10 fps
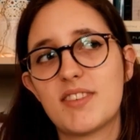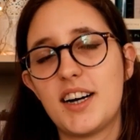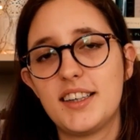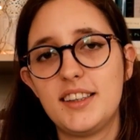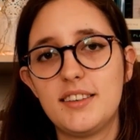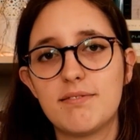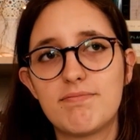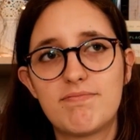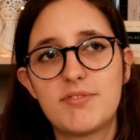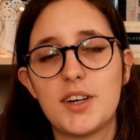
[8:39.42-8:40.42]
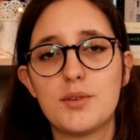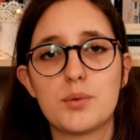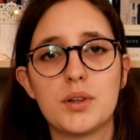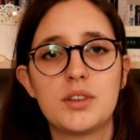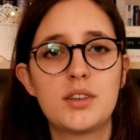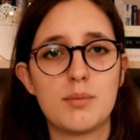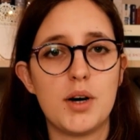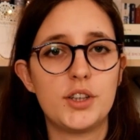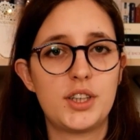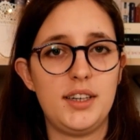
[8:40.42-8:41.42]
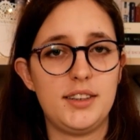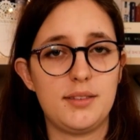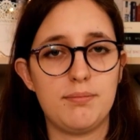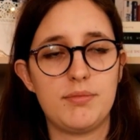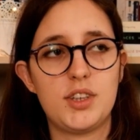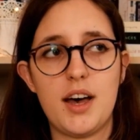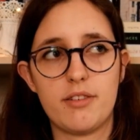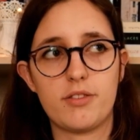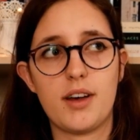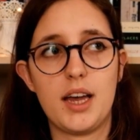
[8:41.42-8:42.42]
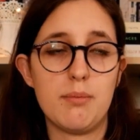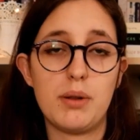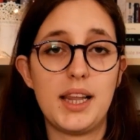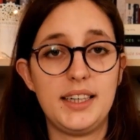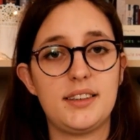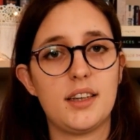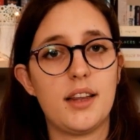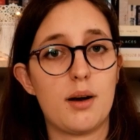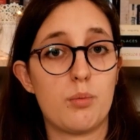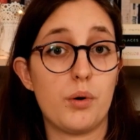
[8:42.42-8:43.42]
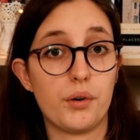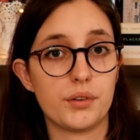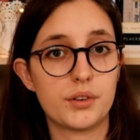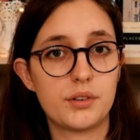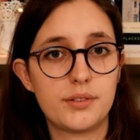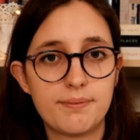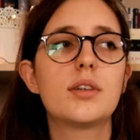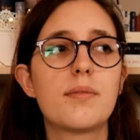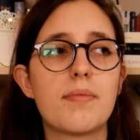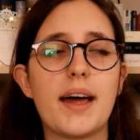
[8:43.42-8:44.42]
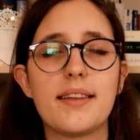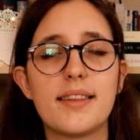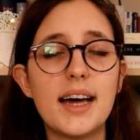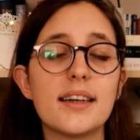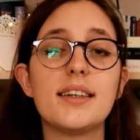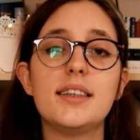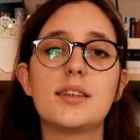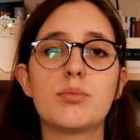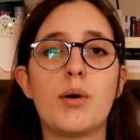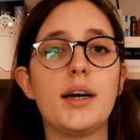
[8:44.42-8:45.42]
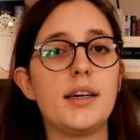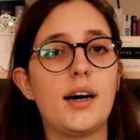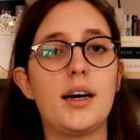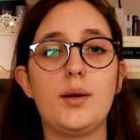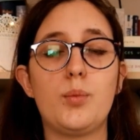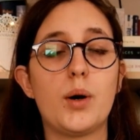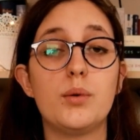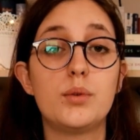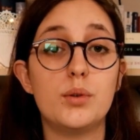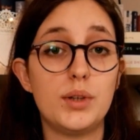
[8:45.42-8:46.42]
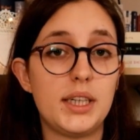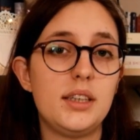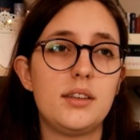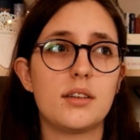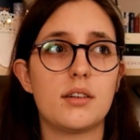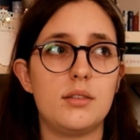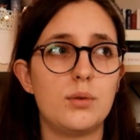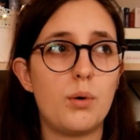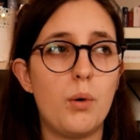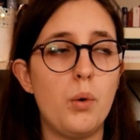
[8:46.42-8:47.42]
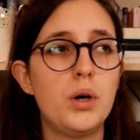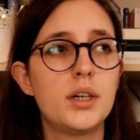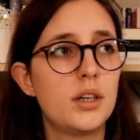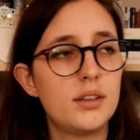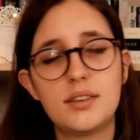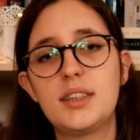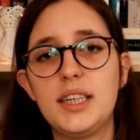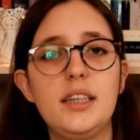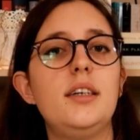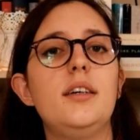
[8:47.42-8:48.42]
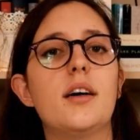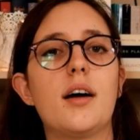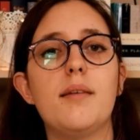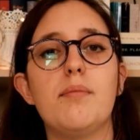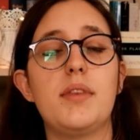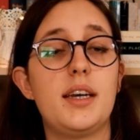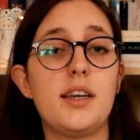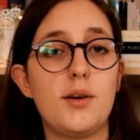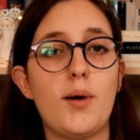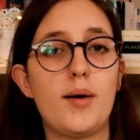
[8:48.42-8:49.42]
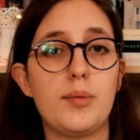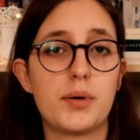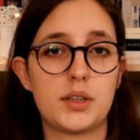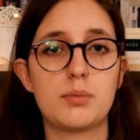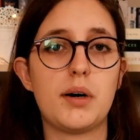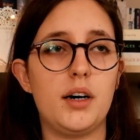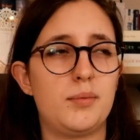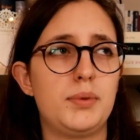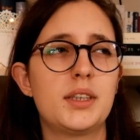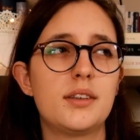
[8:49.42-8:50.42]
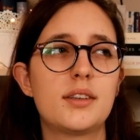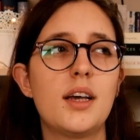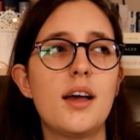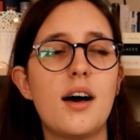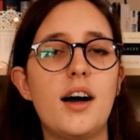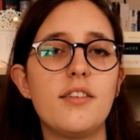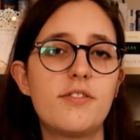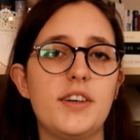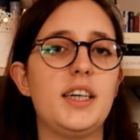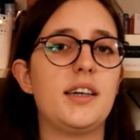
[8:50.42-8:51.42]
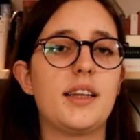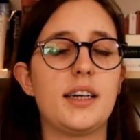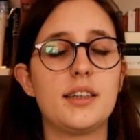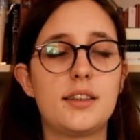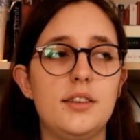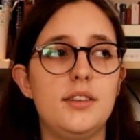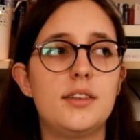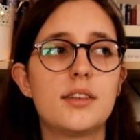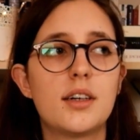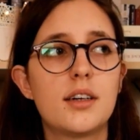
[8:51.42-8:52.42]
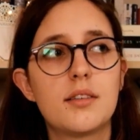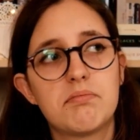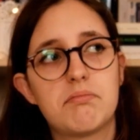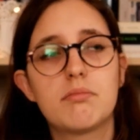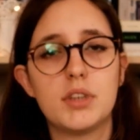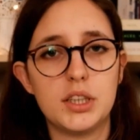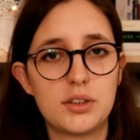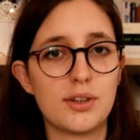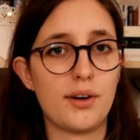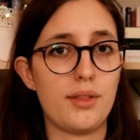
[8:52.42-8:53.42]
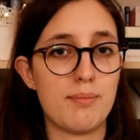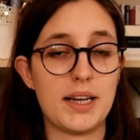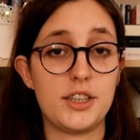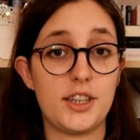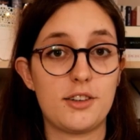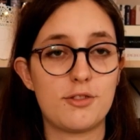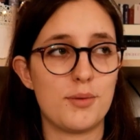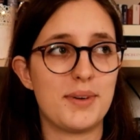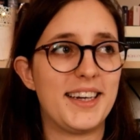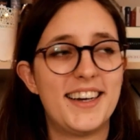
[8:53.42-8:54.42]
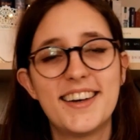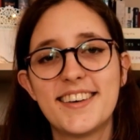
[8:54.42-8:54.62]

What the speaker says: I don't want commercialism to have a place in that world. And that is why I won't read nor see the new Harry Potter part, because I fear that it could destroy the magic for me.